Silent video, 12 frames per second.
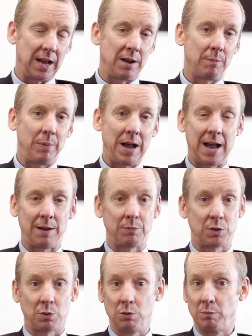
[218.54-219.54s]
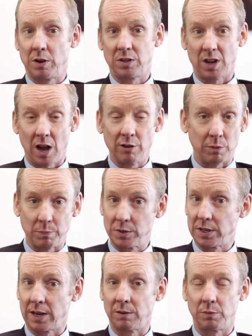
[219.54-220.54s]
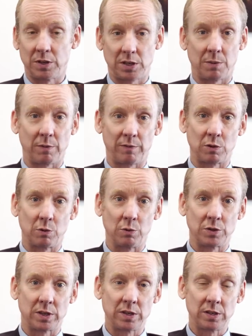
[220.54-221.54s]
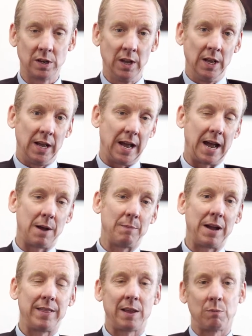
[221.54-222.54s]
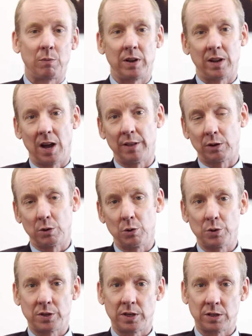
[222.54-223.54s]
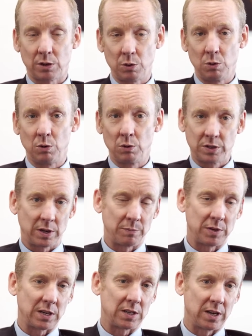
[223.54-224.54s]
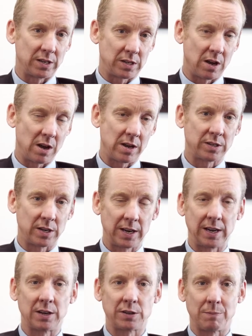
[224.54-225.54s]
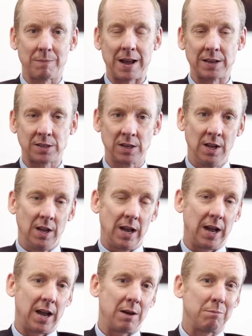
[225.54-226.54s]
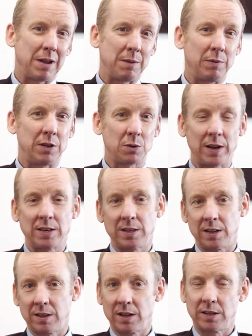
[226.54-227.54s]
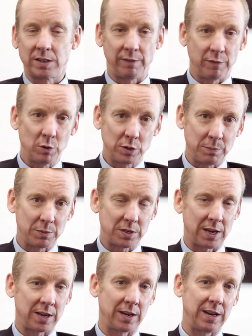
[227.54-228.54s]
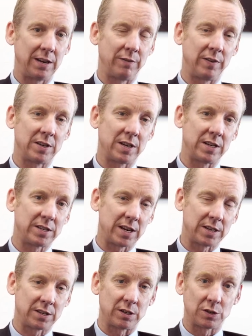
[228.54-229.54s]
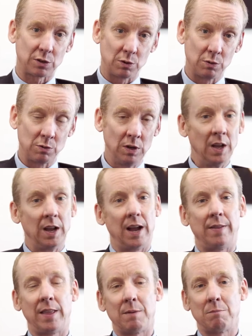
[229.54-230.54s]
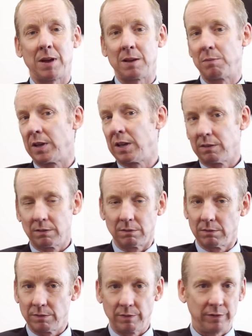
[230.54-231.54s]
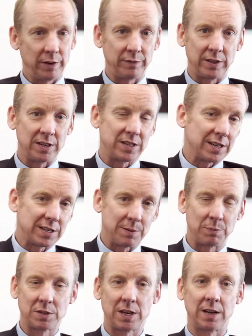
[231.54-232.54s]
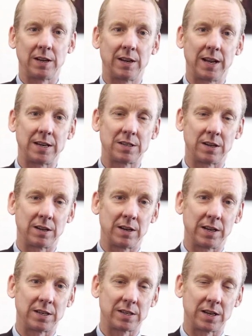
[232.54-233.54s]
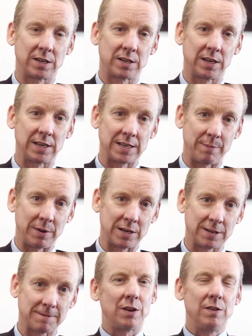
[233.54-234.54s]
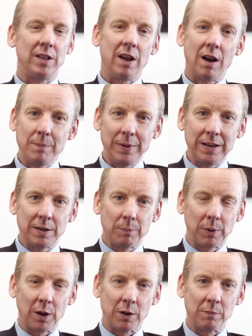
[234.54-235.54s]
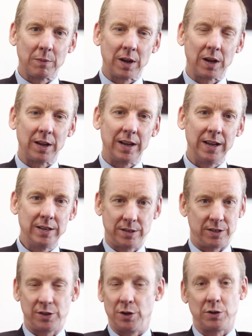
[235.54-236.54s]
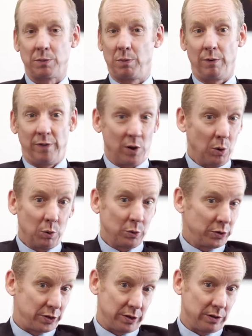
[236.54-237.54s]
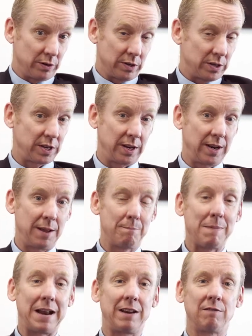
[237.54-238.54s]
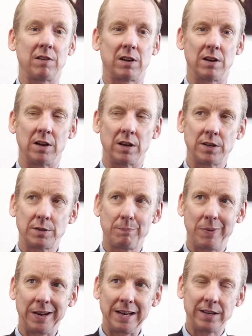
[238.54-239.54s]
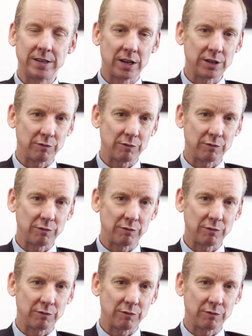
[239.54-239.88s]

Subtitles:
perhaps almost 100% with some of the courses. And then with other courses, core subjects like science and English and maths, maybe 20, 30, 40% individually assessed at school, and then maybe 50, 60% externally assessed and examined. So the IB Diploma is suitable for all students in many regards, but it does